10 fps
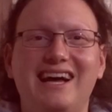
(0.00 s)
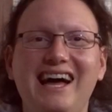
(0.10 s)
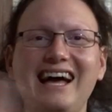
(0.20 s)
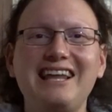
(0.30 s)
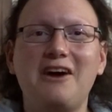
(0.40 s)

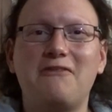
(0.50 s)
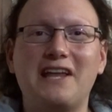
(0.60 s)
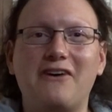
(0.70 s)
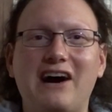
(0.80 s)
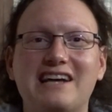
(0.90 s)
Hello,
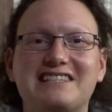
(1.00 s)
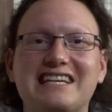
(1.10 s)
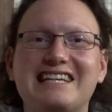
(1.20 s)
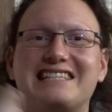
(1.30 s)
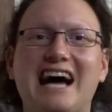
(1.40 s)
fellow
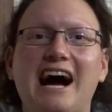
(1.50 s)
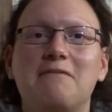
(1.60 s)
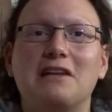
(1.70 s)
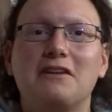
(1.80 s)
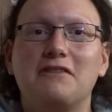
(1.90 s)
Ozians.
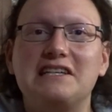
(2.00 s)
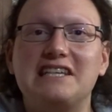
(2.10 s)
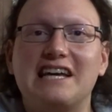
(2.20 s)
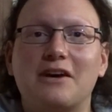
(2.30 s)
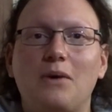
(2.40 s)
I'm the
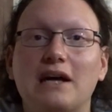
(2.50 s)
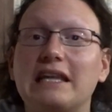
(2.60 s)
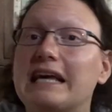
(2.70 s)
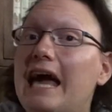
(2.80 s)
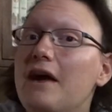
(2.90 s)
Louisiana
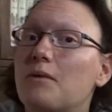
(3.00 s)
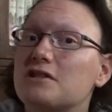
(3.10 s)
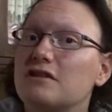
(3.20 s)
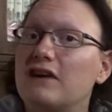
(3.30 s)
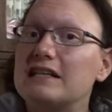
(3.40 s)
Quadling, a
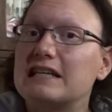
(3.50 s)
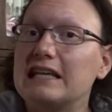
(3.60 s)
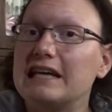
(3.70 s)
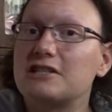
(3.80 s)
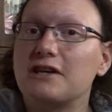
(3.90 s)
Wizard of Oz
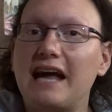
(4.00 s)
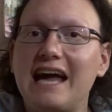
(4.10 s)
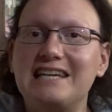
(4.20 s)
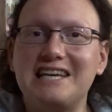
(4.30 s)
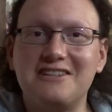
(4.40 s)
collector
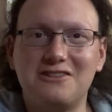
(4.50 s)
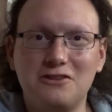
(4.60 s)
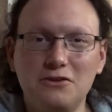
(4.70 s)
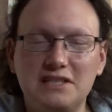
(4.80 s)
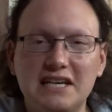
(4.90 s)
and
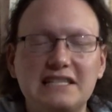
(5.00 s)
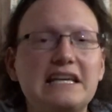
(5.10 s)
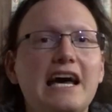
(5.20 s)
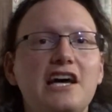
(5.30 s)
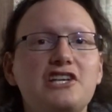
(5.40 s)
enthusiast,
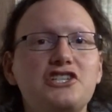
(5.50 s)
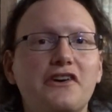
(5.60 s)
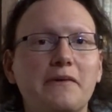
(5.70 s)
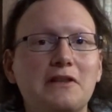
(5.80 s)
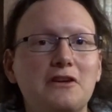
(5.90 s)

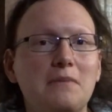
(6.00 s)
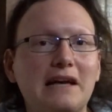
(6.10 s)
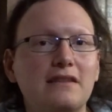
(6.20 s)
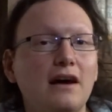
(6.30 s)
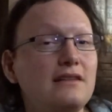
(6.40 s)
sharing with you
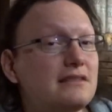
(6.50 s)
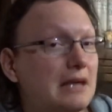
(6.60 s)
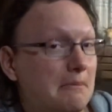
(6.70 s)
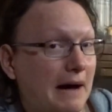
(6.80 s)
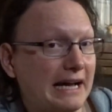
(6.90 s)
my
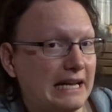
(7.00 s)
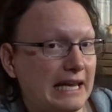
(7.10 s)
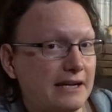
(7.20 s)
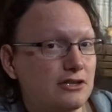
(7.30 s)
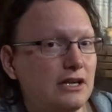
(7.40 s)
thoughts, my
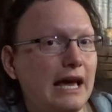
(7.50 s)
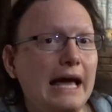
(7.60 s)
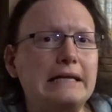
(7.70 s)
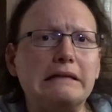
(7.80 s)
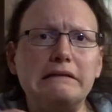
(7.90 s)
collection,
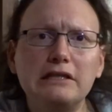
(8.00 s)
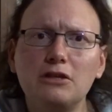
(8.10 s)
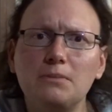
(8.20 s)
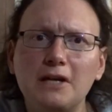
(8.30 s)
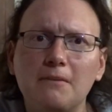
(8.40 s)
and a
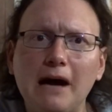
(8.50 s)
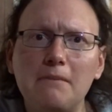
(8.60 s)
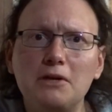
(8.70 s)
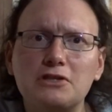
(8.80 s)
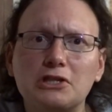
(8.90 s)
little bit of my
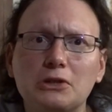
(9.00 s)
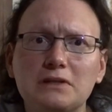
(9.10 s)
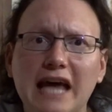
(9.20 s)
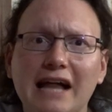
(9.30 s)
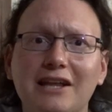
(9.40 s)
musical
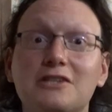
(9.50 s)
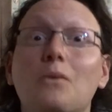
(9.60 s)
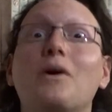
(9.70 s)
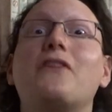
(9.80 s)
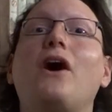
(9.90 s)
talent
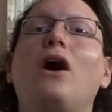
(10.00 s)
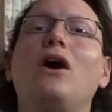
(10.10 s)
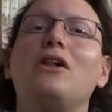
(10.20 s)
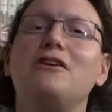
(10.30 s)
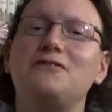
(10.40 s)
with
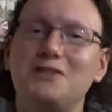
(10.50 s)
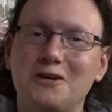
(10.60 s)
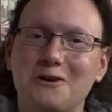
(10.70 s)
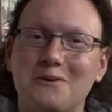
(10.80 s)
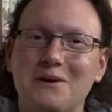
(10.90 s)
all of
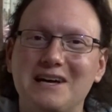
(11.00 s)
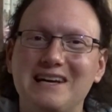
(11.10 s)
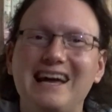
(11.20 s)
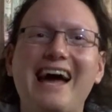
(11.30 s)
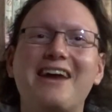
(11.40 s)
you.
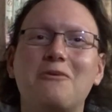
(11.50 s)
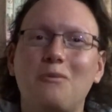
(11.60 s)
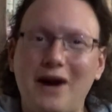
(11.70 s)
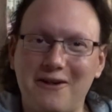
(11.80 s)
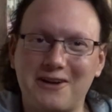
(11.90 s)
And
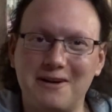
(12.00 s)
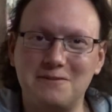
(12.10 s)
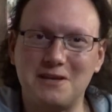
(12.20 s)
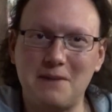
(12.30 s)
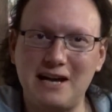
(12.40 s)
welcome
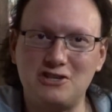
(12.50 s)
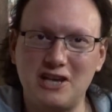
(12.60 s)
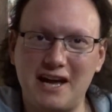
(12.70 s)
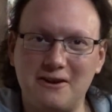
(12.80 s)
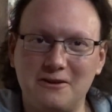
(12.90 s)
to my
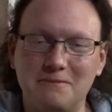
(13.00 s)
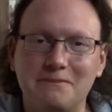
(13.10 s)
channel.